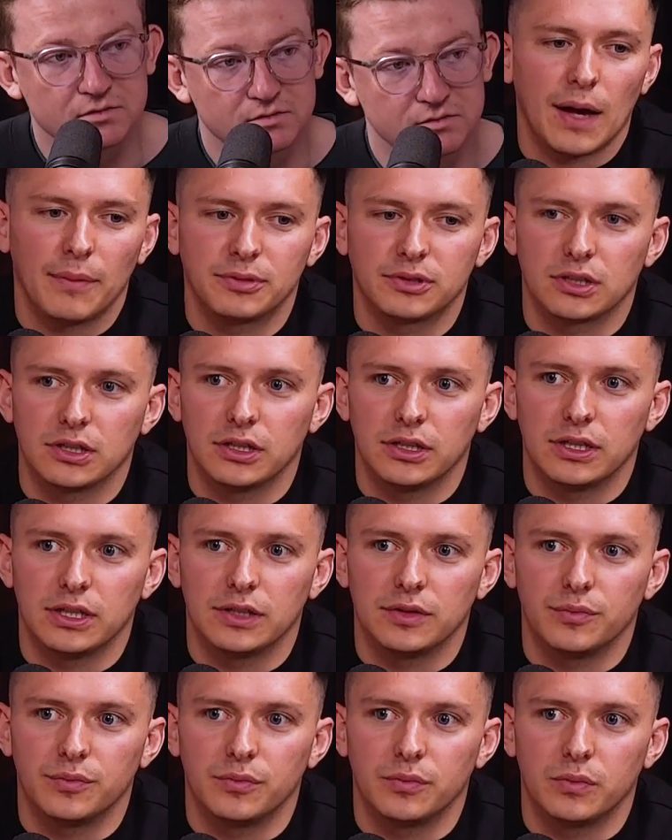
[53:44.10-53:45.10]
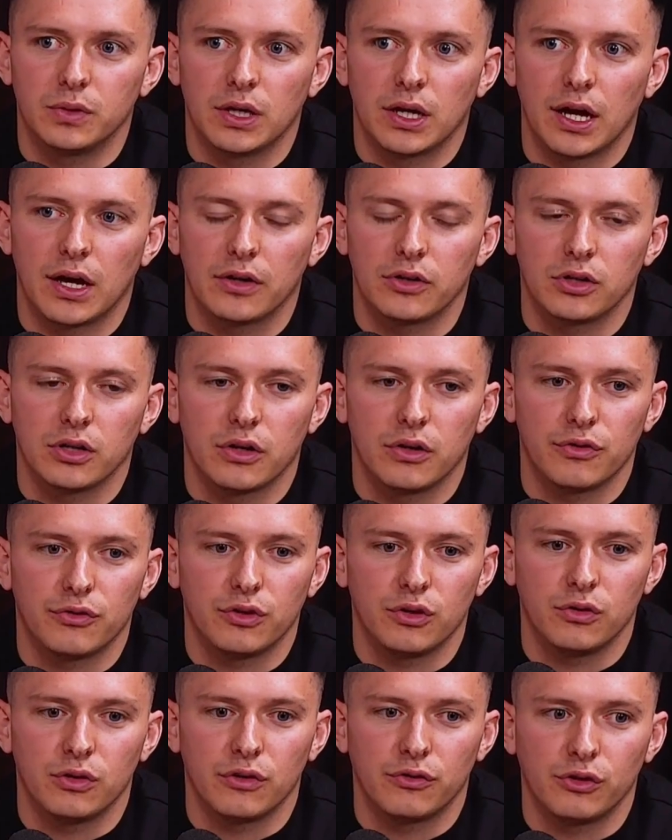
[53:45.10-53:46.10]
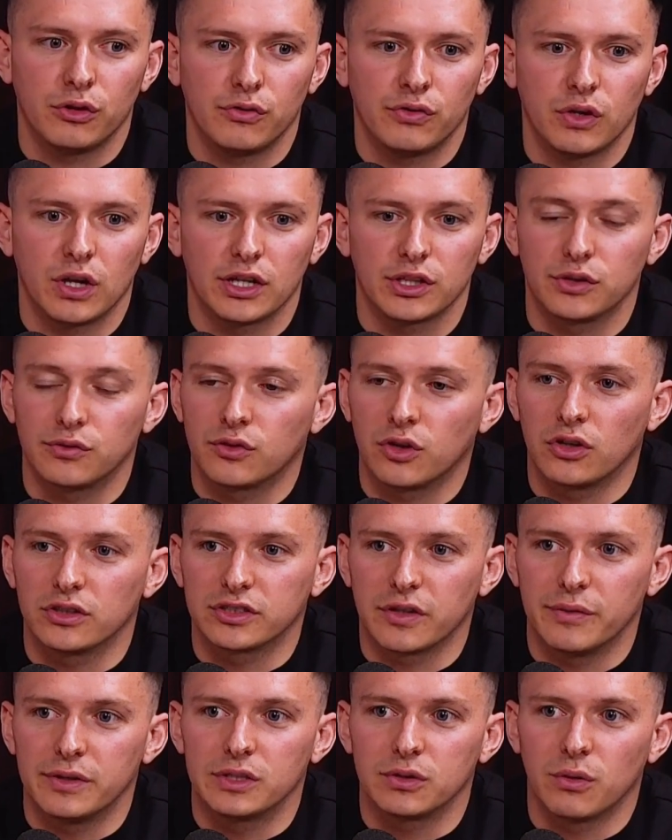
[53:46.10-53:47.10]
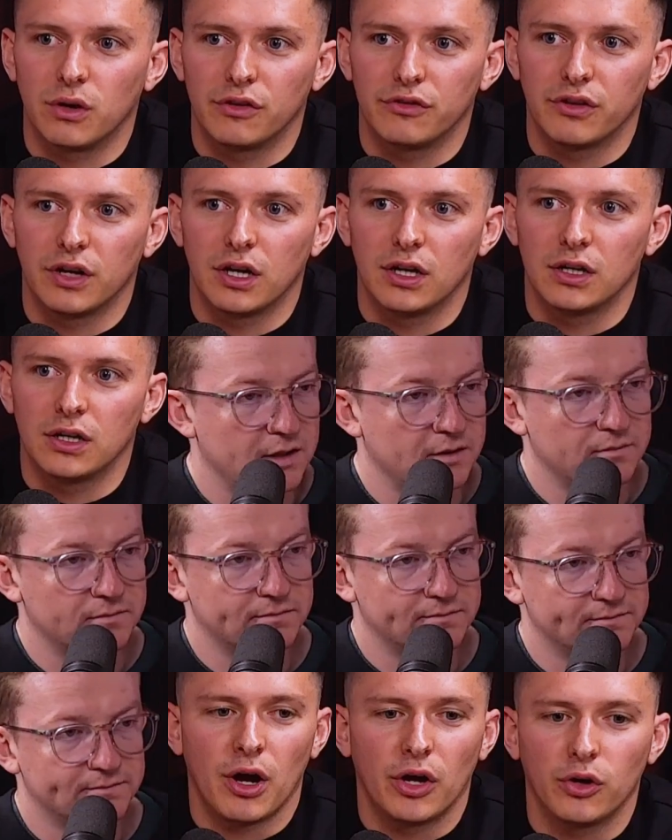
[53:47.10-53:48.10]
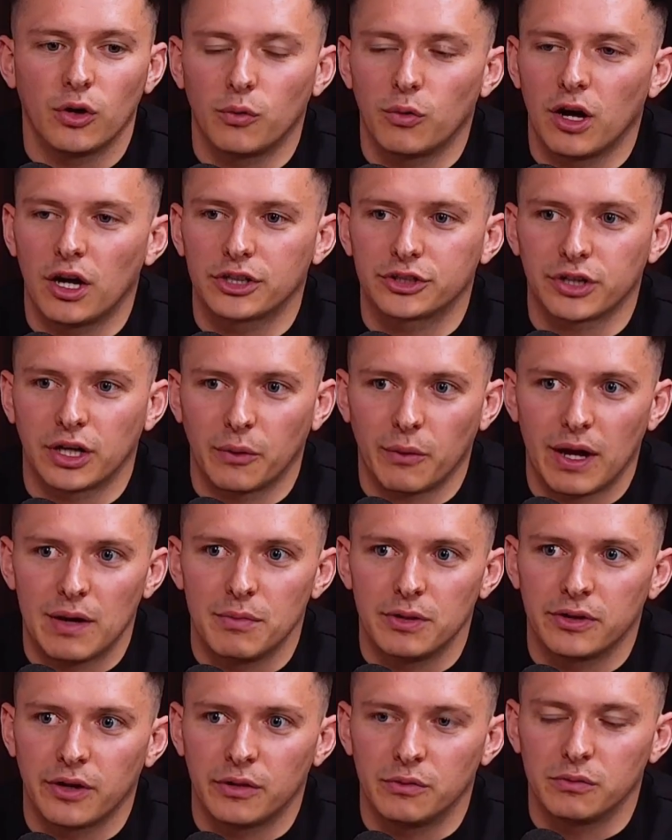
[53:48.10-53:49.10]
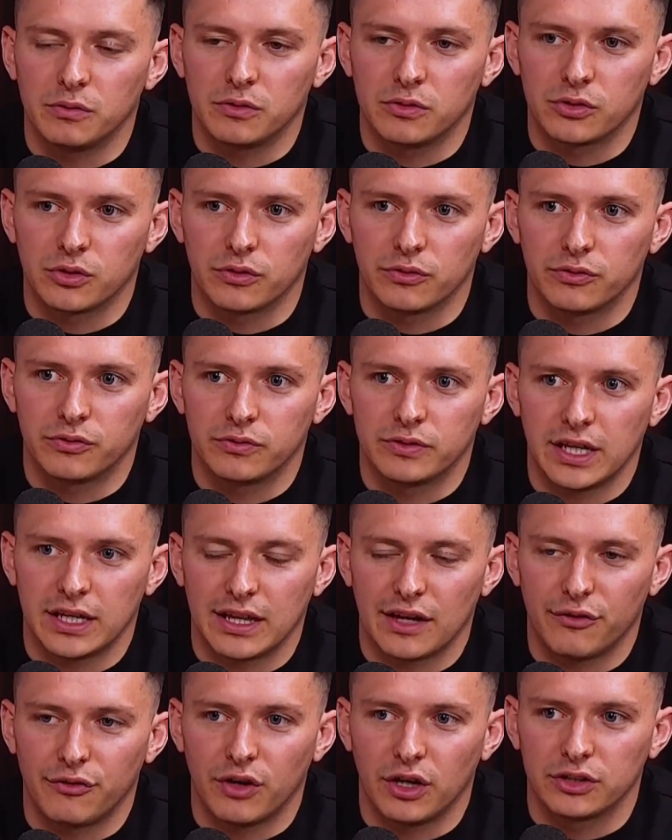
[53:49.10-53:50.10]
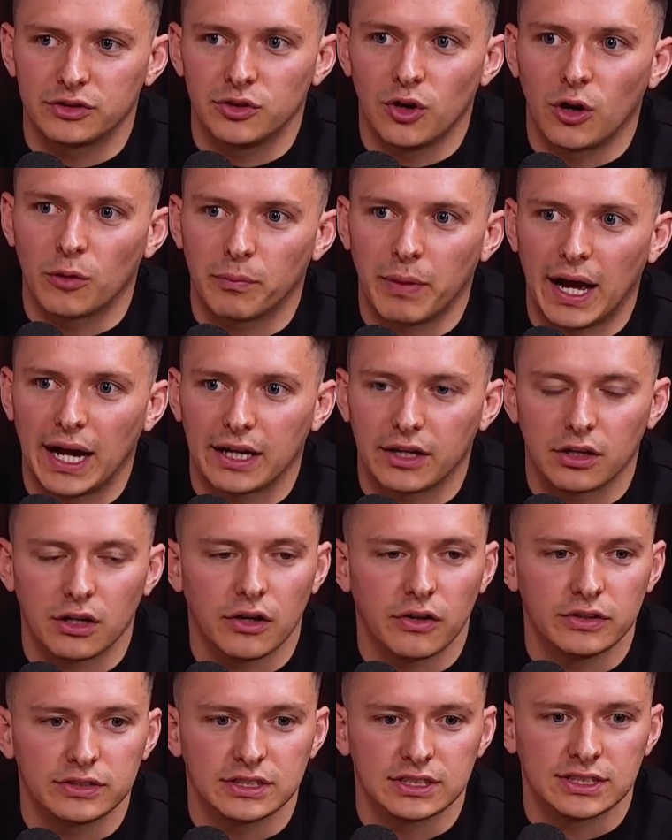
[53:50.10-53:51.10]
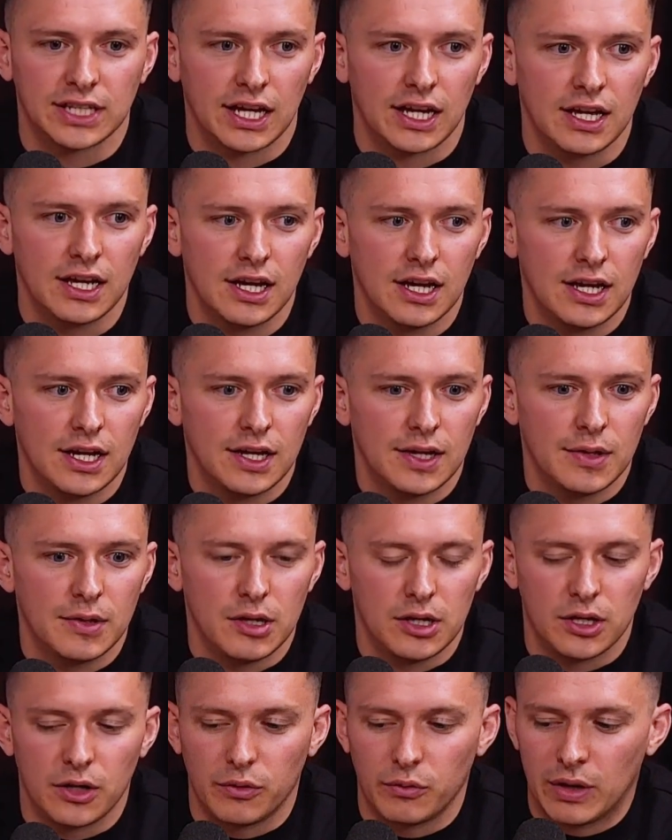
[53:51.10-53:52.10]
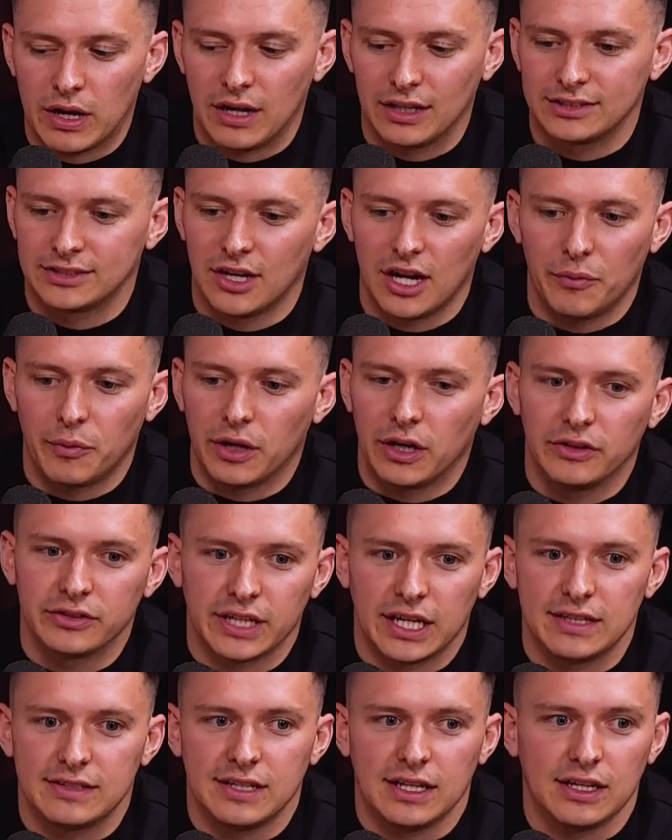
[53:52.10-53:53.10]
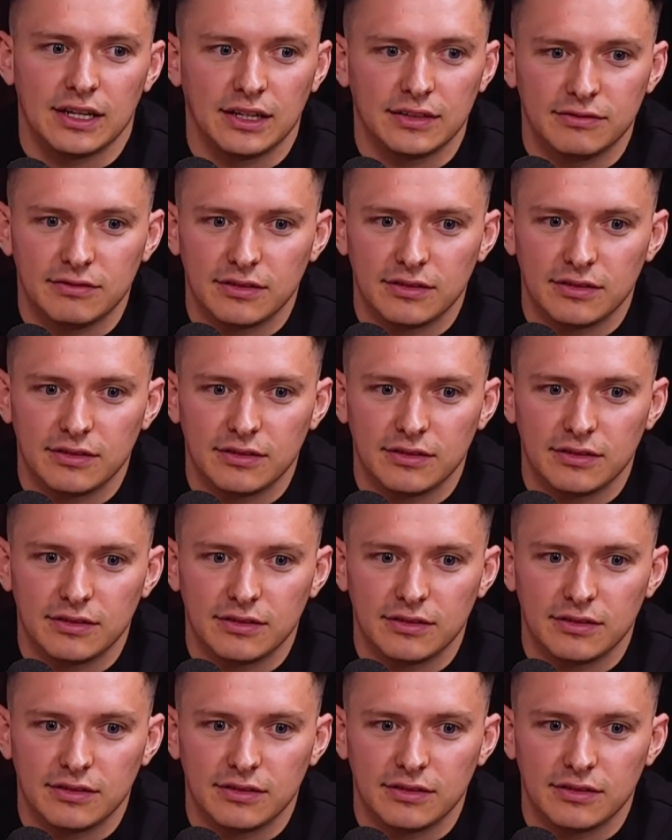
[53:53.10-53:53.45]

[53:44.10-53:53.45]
Absolutely. Yeah. If you feel like you've got something to offer, it might not work straight away, but don't sort of take that first knock back. As I say, when I started when I was 18, I'd